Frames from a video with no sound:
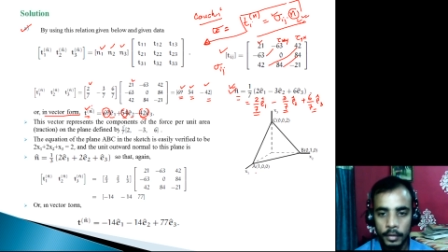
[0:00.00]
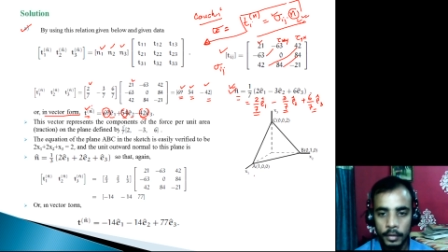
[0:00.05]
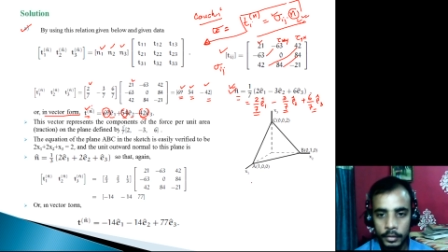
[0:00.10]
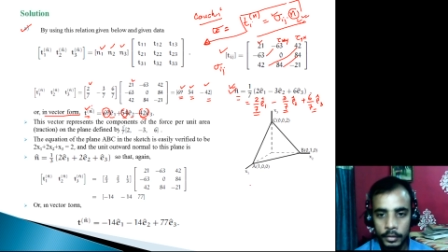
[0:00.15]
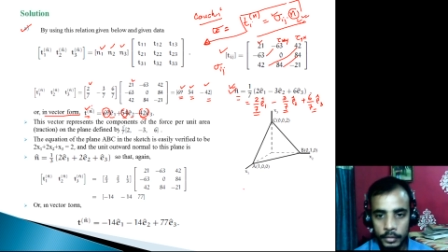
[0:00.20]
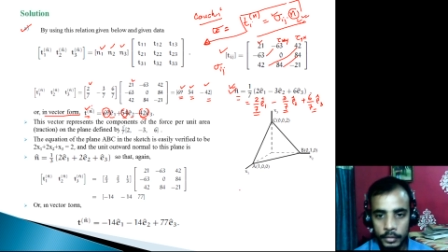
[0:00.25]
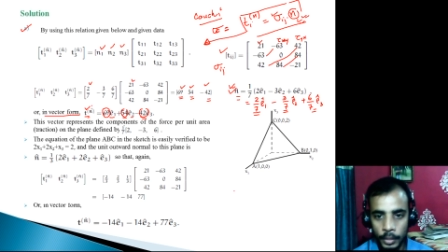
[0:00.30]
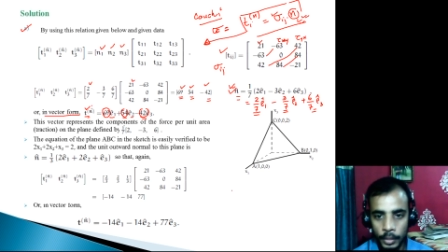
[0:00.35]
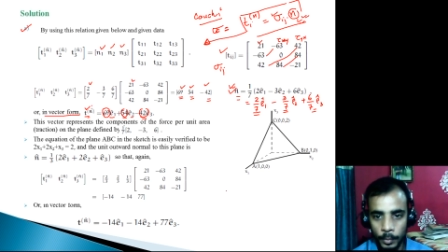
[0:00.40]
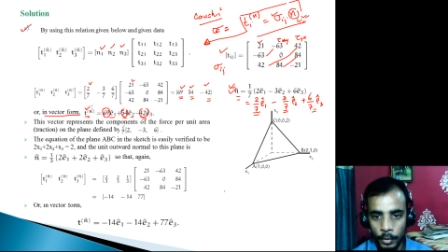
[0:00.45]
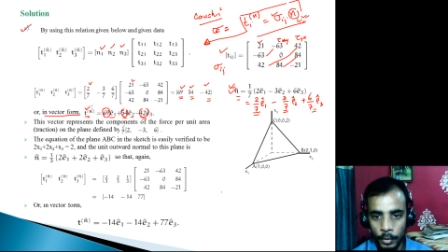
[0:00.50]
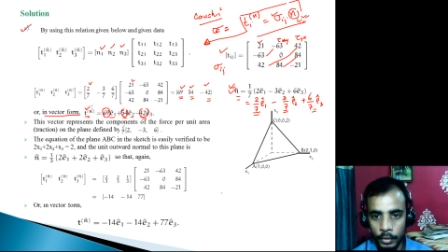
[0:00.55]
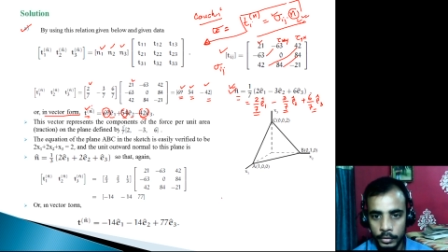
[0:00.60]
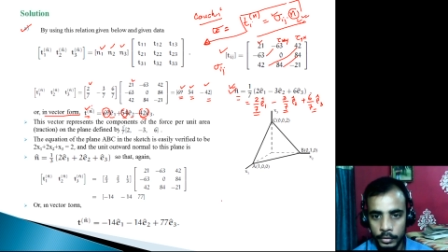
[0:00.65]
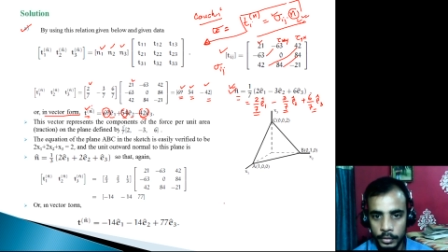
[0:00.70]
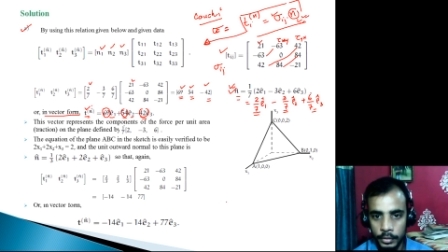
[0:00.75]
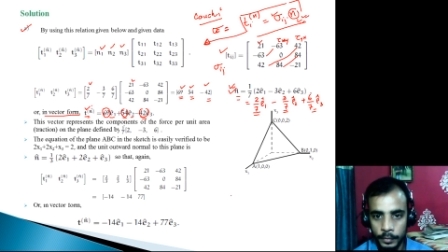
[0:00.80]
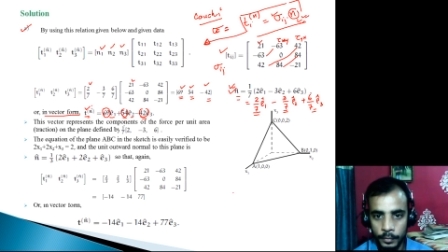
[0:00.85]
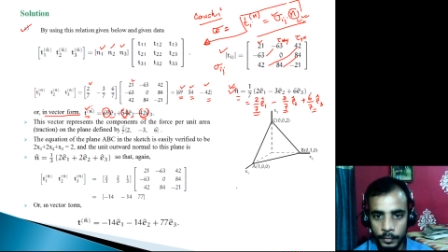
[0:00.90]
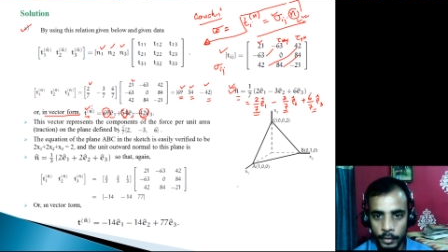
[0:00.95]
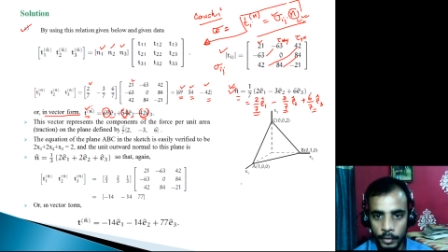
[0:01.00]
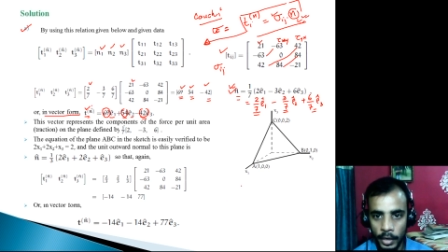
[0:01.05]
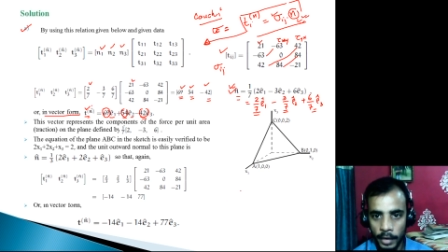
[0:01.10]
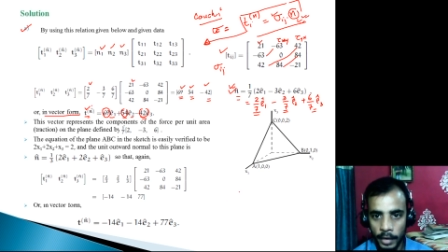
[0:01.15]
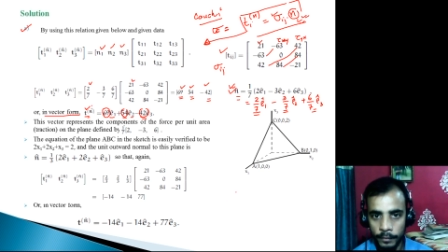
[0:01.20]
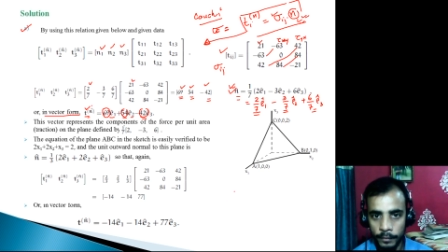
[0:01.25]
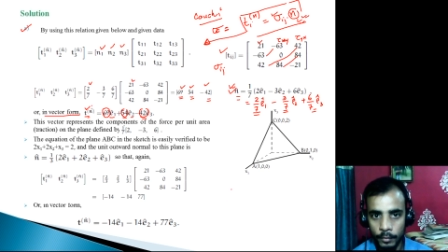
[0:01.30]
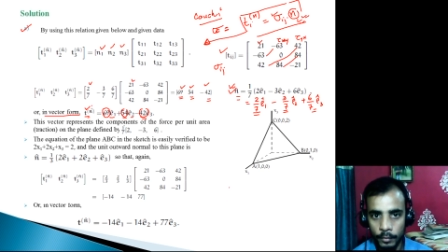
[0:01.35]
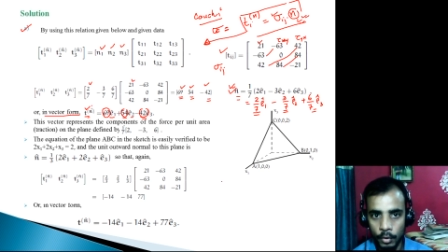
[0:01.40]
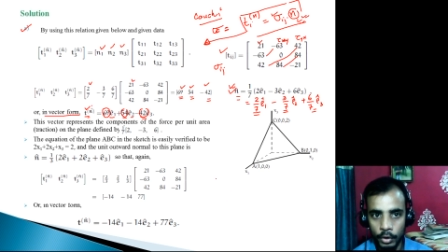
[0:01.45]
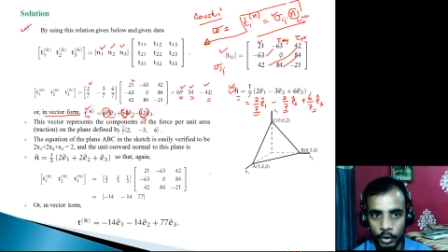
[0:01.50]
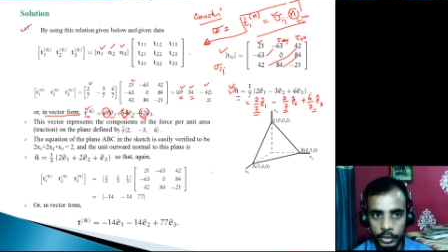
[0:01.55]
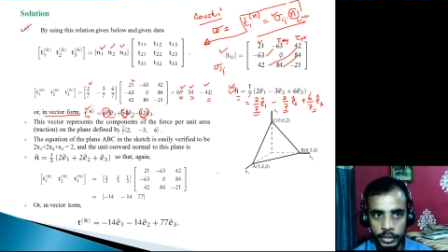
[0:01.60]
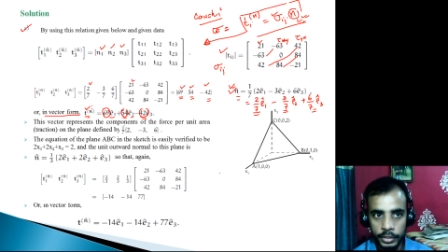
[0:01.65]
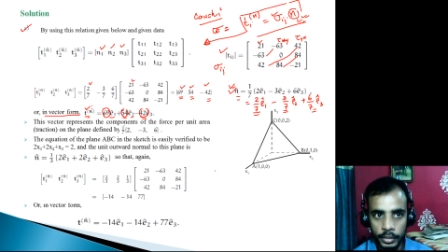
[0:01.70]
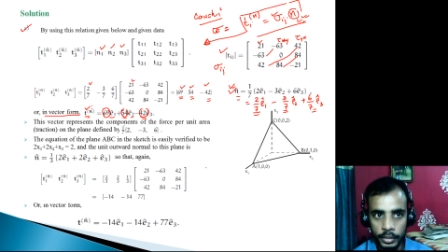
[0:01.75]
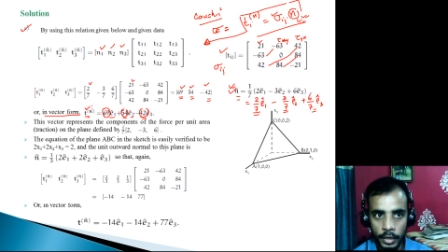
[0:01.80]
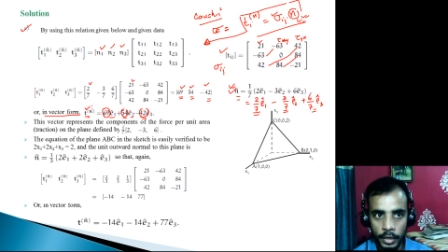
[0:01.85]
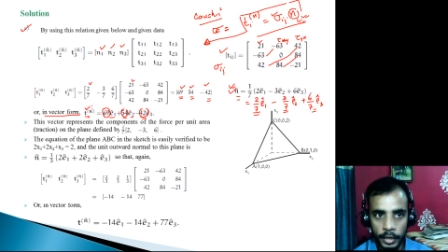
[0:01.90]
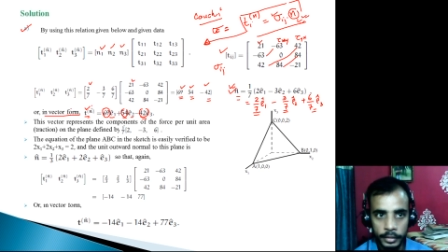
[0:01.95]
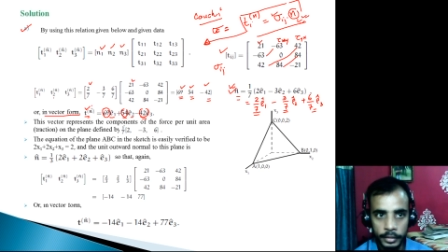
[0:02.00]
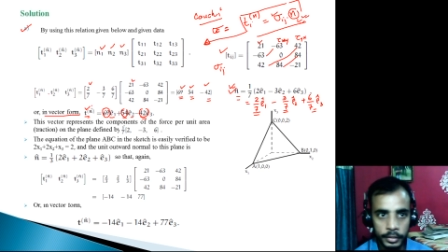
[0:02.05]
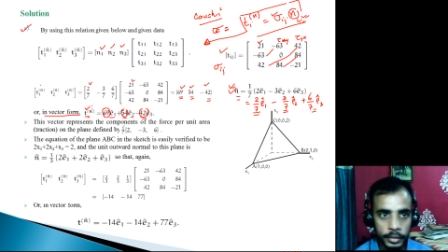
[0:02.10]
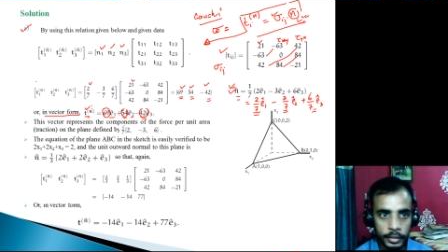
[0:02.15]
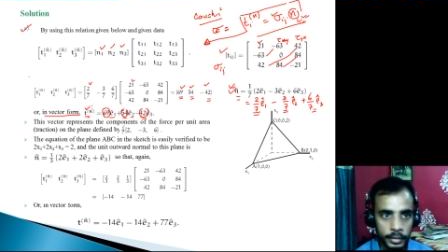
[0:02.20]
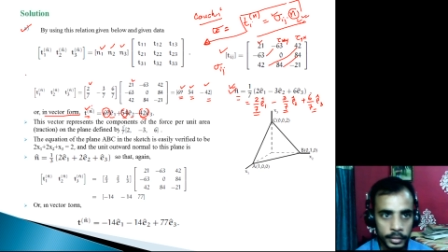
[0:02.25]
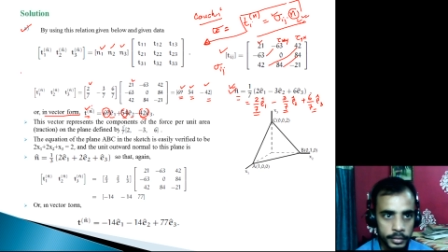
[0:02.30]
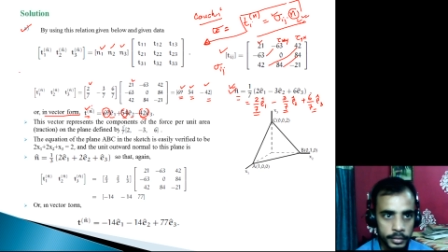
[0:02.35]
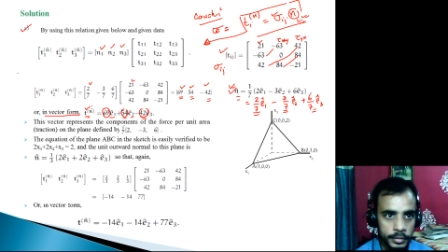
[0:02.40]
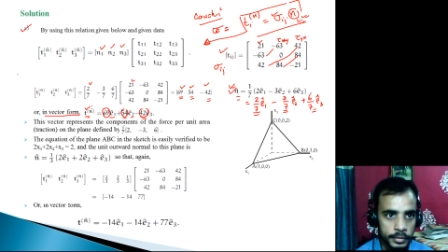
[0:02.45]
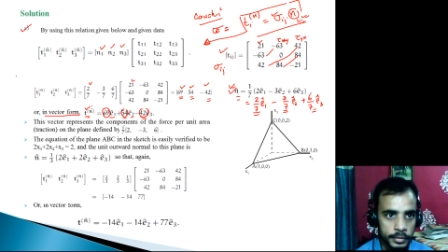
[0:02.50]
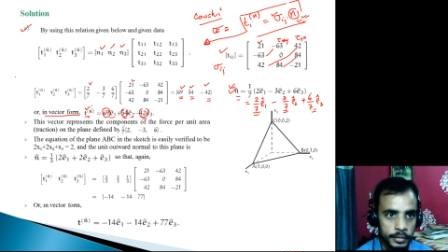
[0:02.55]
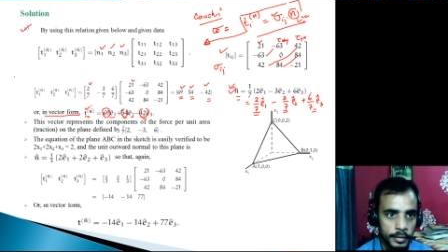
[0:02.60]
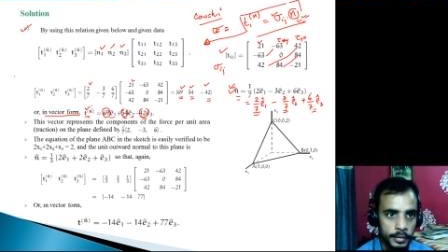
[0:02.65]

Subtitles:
suppose if you have coordinate like this,